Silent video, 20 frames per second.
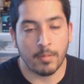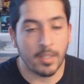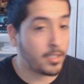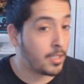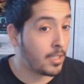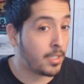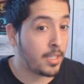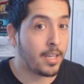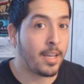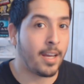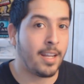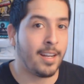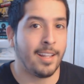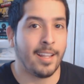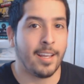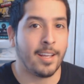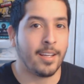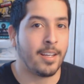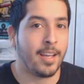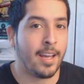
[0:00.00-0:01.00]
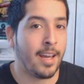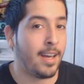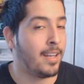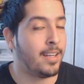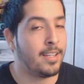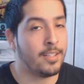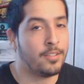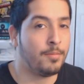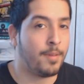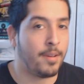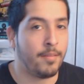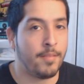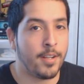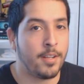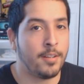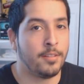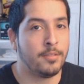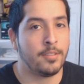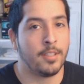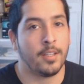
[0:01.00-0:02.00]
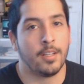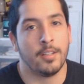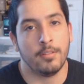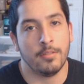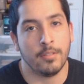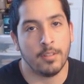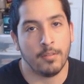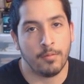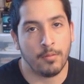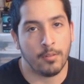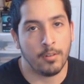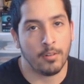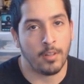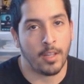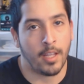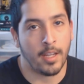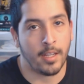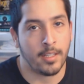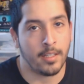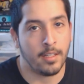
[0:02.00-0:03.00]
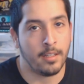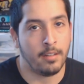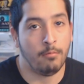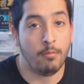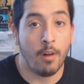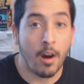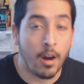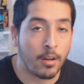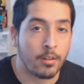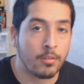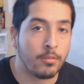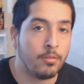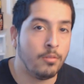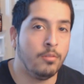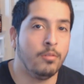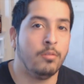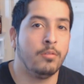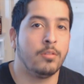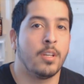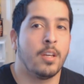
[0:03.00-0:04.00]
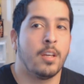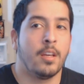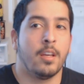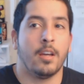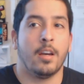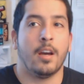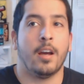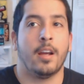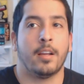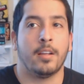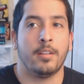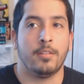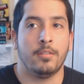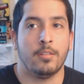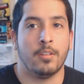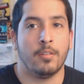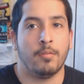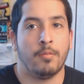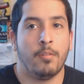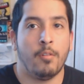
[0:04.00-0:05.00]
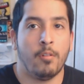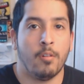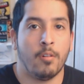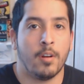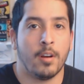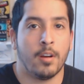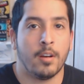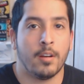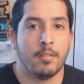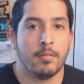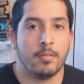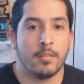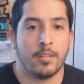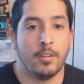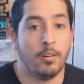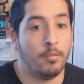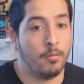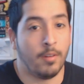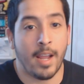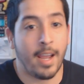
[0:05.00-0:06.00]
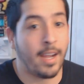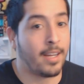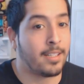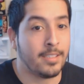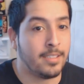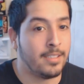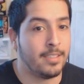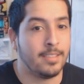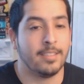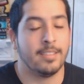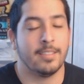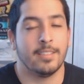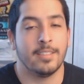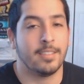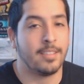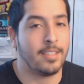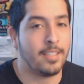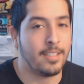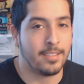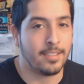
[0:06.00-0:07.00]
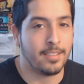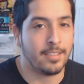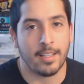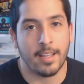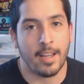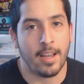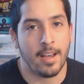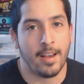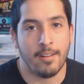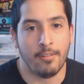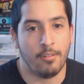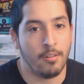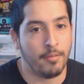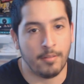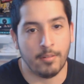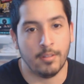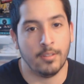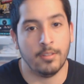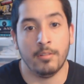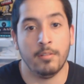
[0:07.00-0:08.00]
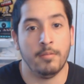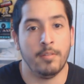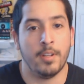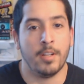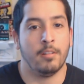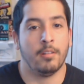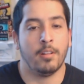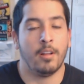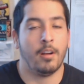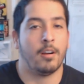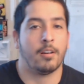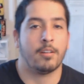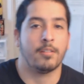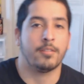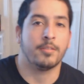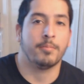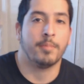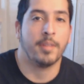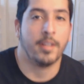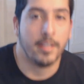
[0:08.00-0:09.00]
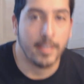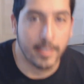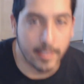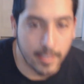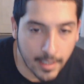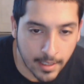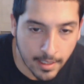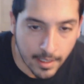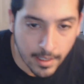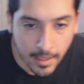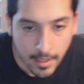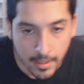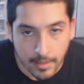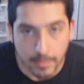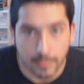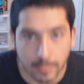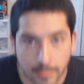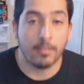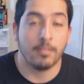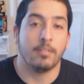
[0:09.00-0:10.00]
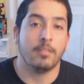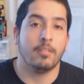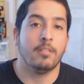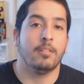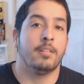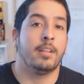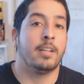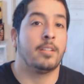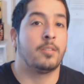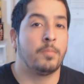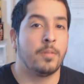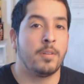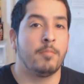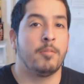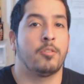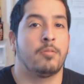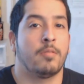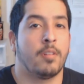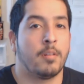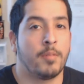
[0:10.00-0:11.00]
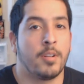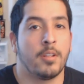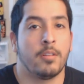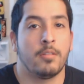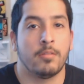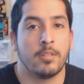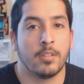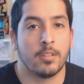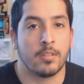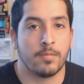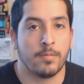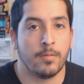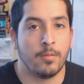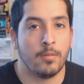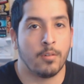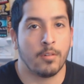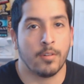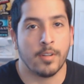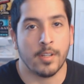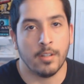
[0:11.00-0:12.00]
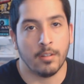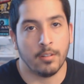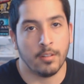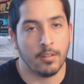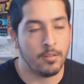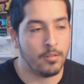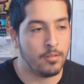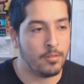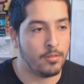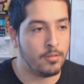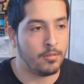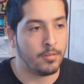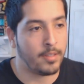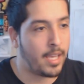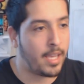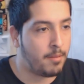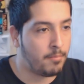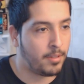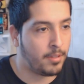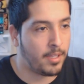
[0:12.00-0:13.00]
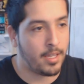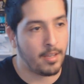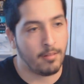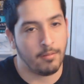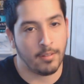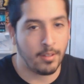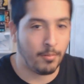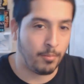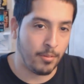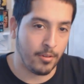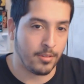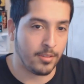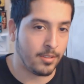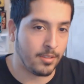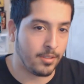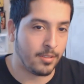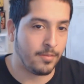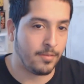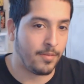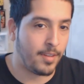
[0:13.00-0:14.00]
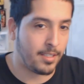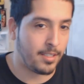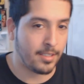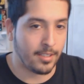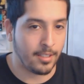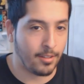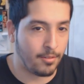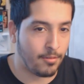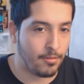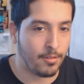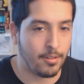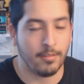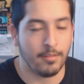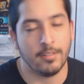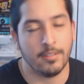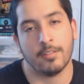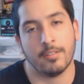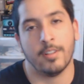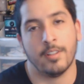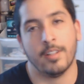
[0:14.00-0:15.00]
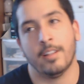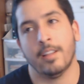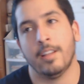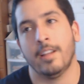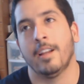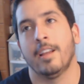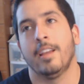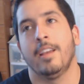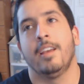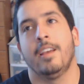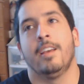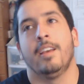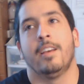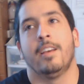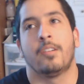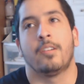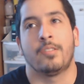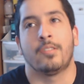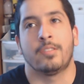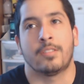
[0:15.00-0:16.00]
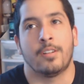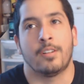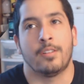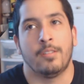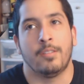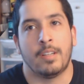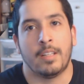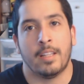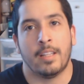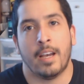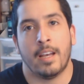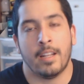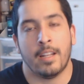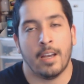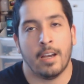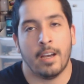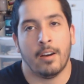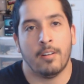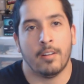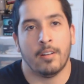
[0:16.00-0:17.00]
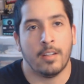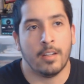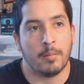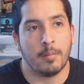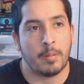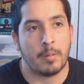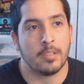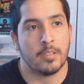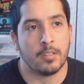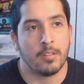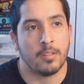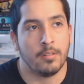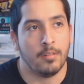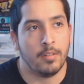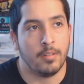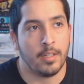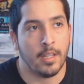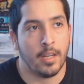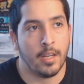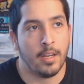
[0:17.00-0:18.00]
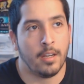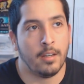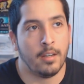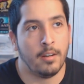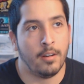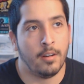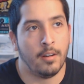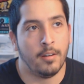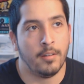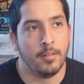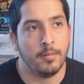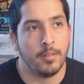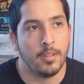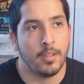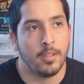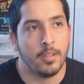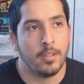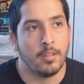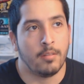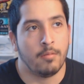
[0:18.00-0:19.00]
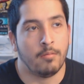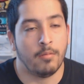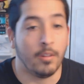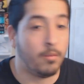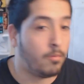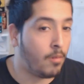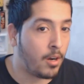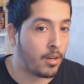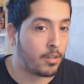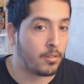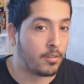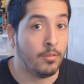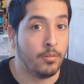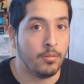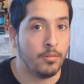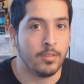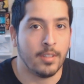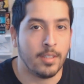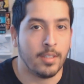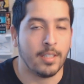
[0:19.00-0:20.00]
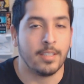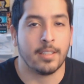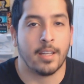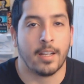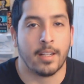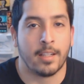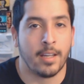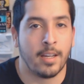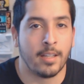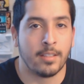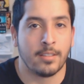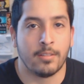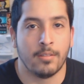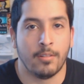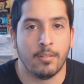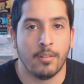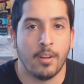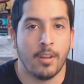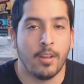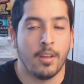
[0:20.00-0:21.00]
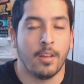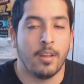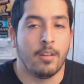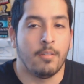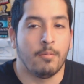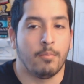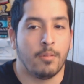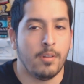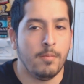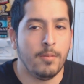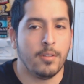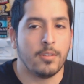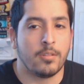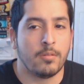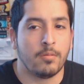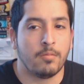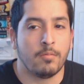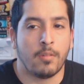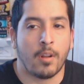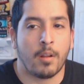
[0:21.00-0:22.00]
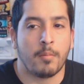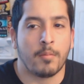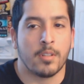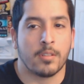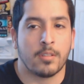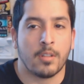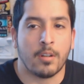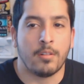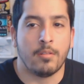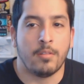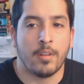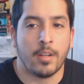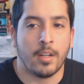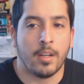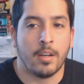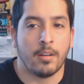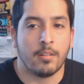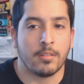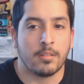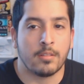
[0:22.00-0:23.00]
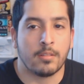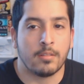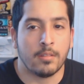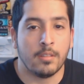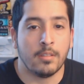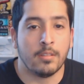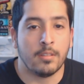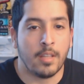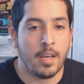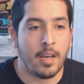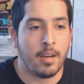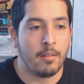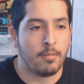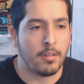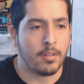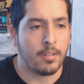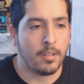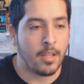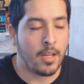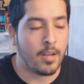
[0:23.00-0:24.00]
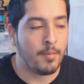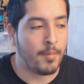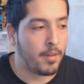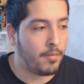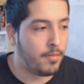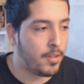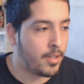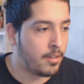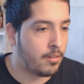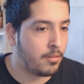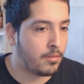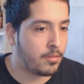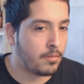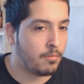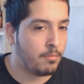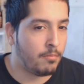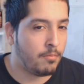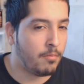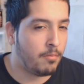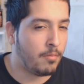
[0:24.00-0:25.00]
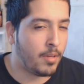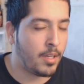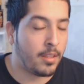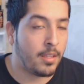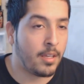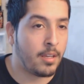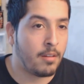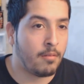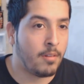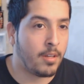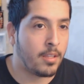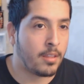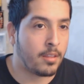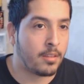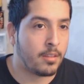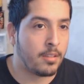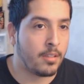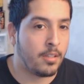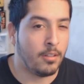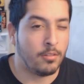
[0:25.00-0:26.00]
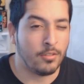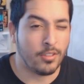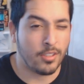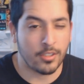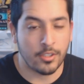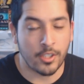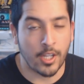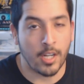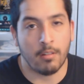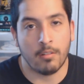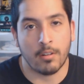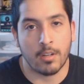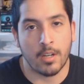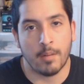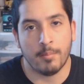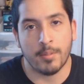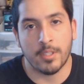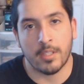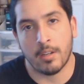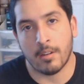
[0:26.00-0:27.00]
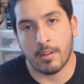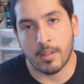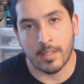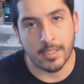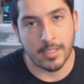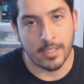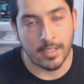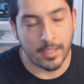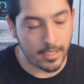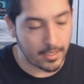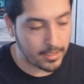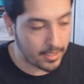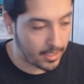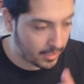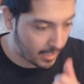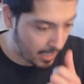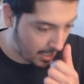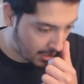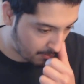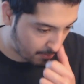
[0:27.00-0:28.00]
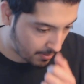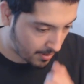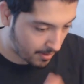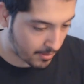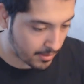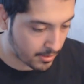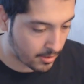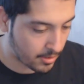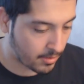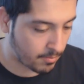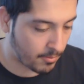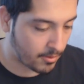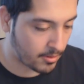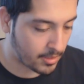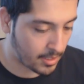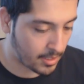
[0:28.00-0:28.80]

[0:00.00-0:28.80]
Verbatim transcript: basically kind of like add it into my videos. So I can use it for like uh, walkthroughs. I can use it for uh, you know reactions and just things like that, or if I want to do a video log or something like that. So that's pretty much what I'm going to use this for. You know, the whole gameplay with the person's face in the corner of the screen thing. I'm going to start doing that now, and then I'm going to start doing that uh, with walkthroughs and things like that. So pretty much what I'm going to start doing now is is that with a lot of my videos, I think with you know just general commentaries and things like that, I'll probably just